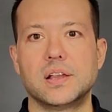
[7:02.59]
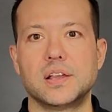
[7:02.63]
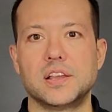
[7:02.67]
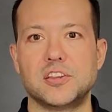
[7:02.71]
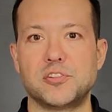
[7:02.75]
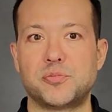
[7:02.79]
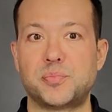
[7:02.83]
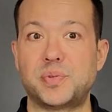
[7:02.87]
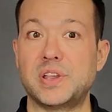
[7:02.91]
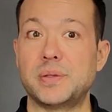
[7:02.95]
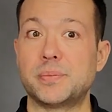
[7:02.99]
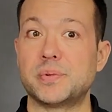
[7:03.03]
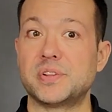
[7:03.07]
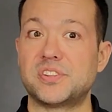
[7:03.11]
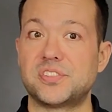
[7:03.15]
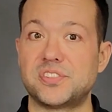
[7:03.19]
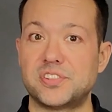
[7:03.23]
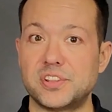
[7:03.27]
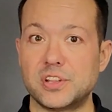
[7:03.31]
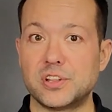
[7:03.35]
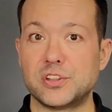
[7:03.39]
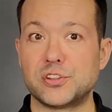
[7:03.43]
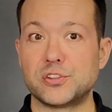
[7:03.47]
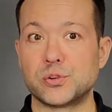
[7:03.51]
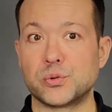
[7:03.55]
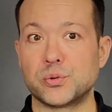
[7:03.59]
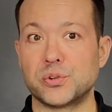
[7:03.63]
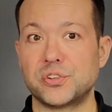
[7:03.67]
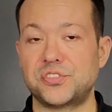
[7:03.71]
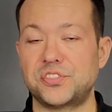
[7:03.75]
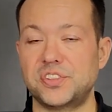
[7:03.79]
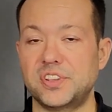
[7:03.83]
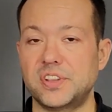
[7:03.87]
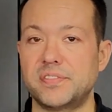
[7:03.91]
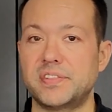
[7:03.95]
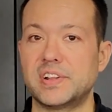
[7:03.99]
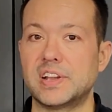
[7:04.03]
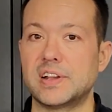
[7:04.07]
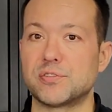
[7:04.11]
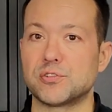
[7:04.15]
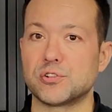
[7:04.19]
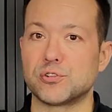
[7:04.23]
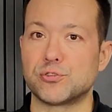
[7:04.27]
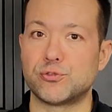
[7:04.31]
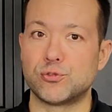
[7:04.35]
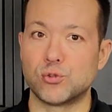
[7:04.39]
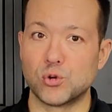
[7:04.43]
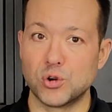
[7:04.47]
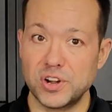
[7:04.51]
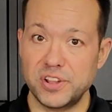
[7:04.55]
If payment still isn't received after
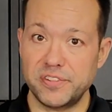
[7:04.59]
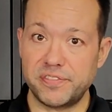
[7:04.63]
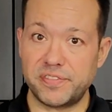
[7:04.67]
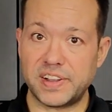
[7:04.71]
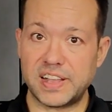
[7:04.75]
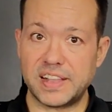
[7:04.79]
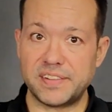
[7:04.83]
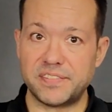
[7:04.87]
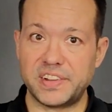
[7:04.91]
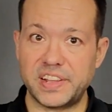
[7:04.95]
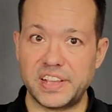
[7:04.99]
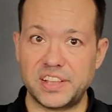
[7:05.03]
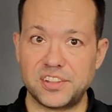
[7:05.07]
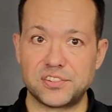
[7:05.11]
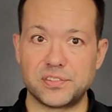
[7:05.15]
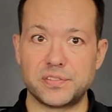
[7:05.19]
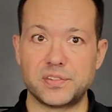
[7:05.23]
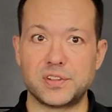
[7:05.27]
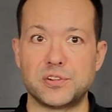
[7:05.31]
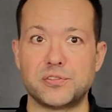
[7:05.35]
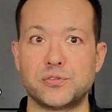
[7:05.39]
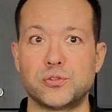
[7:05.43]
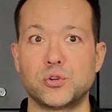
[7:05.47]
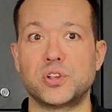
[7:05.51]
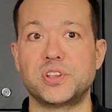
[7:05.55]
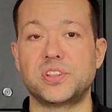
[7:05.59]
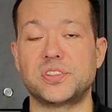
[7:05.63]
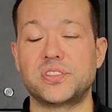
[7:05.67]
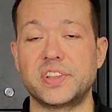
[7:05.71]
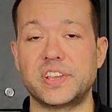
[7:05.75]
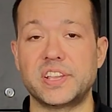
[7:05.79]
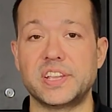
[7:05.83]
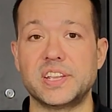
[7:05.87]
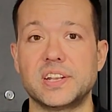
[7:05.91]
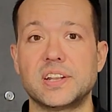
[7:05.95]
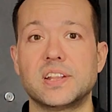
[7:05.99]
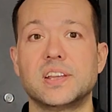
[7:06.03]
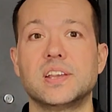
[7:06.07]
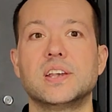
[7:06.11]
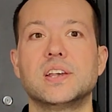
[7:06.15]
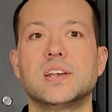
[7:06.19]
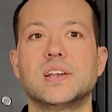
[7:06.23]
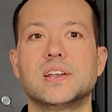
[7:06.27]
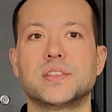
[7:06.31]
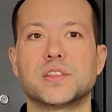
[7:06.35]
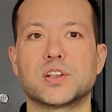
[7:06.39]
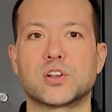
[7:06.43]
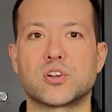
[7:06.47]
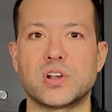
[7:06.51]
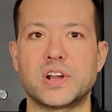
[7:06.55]
45 days of invoice date,
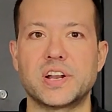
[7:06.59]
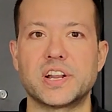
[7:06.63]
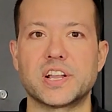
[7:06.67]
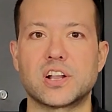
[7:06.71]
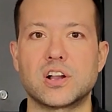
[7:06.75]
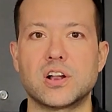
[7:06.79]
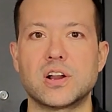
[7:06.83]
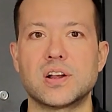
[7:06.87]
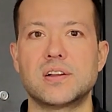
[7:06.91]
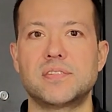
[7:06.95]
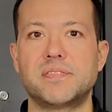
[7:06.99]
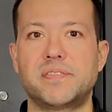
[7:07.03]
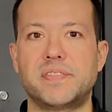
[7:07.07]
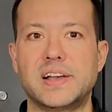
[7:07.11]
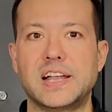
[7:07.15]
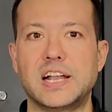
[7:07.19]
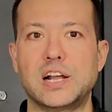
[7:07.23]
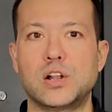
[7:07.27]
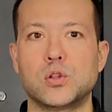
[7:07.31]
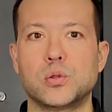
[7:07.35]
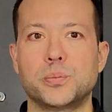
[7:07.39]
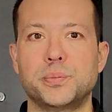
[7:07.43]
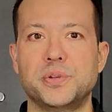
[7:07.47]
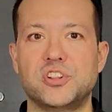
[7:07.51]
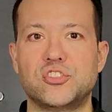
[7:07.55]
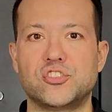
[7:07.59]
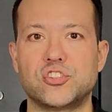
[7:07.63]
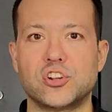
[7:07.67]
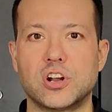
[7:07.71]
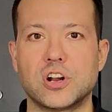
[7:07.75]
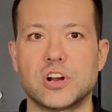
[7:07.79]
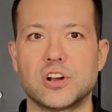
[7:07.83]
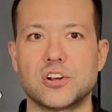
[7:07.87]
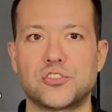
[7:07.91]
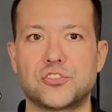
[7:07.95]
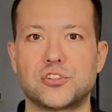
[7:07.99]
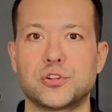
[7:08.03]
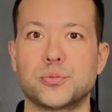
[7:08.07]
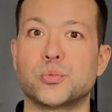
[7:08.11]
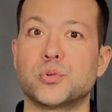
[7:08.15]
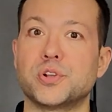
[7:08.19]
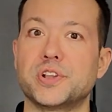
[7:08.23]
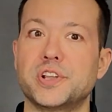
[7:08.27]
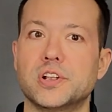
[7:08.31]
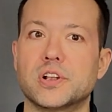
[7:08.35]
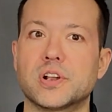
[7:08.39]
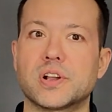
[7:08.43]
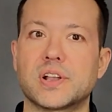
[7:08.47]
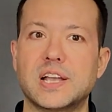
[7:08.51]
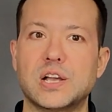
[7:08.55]
the credit card on file will be charged to bring
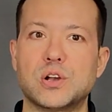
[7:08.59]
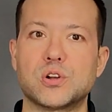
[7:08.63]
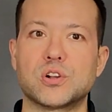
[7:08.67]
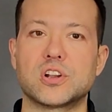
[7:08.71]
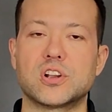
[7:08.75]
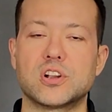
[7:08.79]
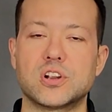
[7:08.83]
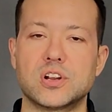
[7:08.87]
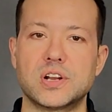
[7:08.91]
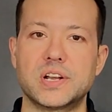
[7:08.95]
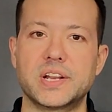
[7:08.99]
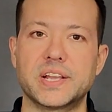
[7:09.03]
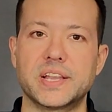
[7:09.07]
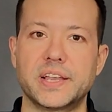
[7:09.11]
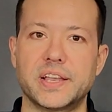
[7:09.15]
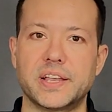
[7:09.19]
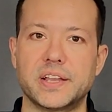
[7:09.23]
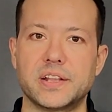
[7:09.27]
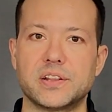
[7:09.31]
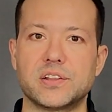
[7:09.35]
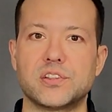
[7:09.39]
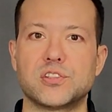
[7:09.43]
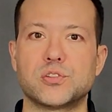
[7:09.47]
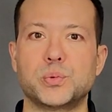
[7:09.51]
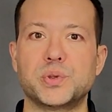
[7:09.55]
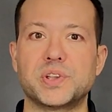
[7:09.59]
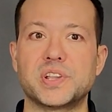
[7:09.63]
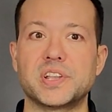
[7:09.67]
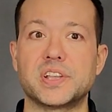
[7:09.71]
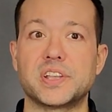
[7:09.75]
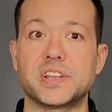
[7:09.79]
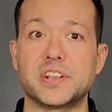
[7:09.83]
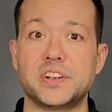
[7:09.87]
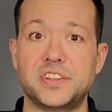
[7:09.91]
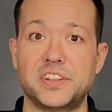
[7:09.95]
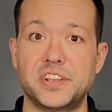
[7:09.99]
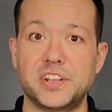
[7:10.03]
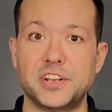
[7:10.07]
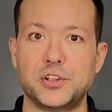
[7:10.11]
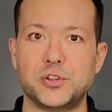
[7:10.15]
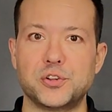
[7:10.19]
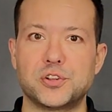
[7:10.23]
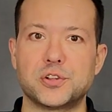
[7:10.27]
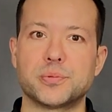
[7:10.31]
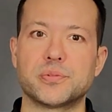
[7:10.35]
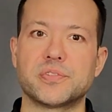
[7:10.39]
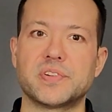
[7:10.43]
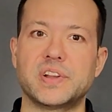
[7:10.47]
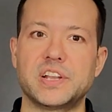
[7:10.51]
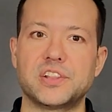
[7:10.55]
your account current again so we can continue to
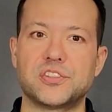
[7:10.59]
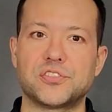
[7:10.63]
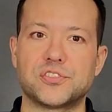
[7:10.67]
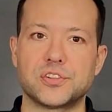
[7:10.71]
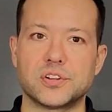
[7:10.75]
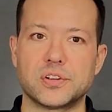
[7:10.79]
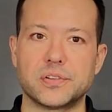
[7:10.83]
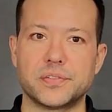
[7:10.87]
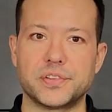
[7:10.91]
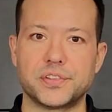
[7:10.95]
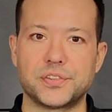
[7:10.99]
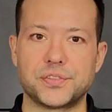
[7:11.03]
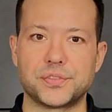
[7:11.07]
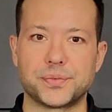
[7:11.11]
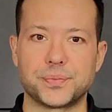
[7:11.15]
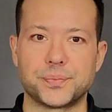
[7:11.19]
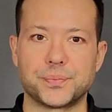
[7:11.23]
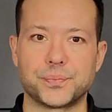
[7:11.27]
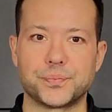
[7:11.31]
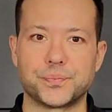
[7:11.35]
provide service.